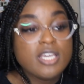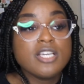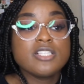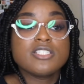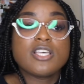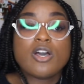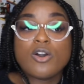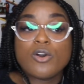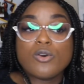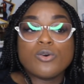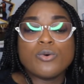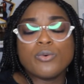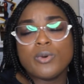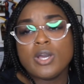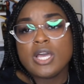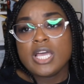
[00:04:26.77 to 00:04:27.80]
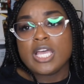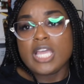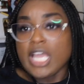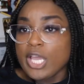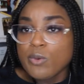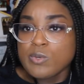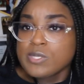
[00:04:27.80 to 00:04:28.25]
So
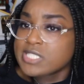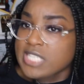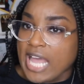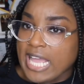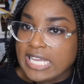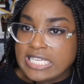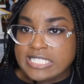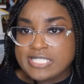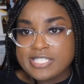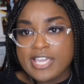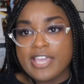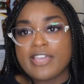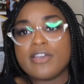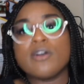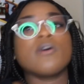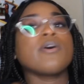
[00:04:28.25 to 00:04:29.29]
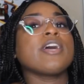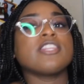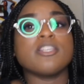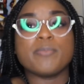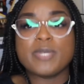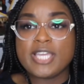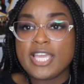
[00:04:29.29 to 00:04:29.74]
it was like a scale at the
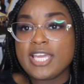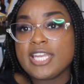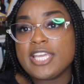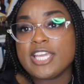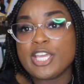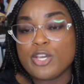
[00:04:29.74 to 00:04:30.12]
beginning.